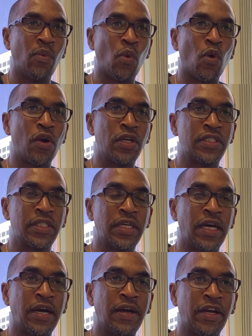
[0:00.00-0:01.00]
warrants
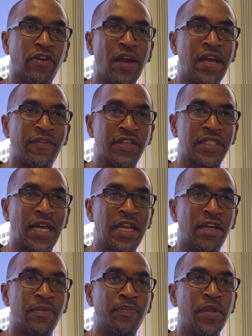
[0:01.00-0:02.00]
a grant of
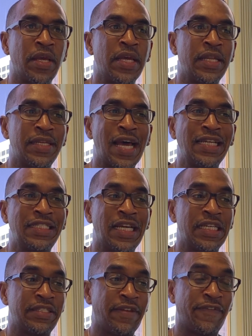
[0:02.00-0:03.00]
asylum, not
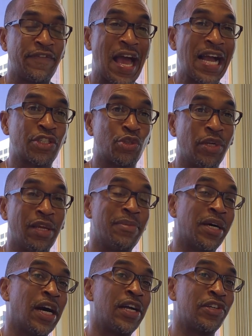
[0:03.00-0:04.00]
just factually,
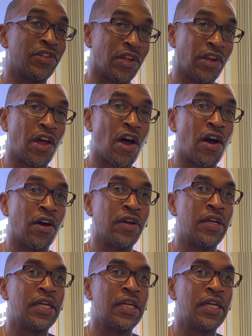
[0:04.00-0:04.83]
but under the law.